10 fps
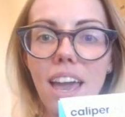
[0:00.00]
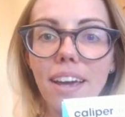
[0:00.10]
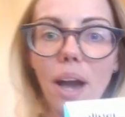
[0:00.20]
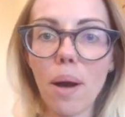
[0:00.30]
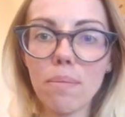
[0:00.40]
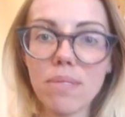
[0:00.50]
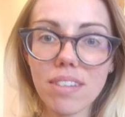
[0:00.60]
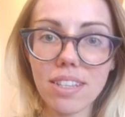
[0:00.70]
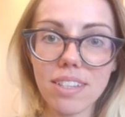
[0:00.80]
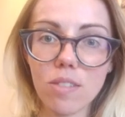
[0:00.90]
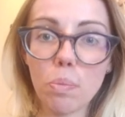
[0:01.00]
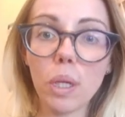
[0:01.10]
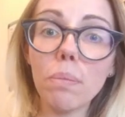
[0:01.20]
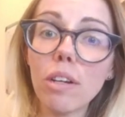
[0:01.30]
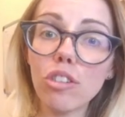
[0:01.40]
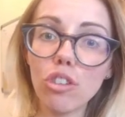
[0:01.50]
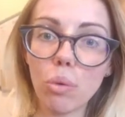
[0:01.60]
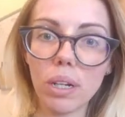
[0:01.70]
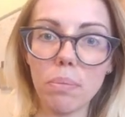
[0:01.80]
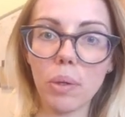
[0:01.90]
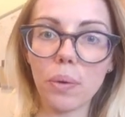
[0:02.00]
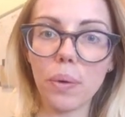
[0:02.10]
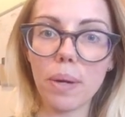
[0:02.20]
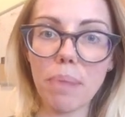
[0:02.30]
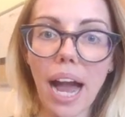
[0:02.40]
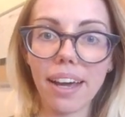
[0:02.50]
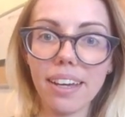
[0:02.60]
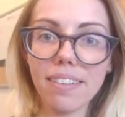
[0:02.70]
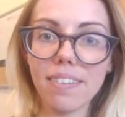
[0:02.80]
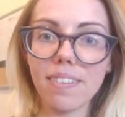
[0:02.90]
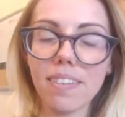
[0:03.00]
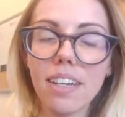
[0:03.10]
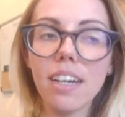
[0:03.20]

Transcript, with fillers: It comes in these pre-measured 20 milligram packets.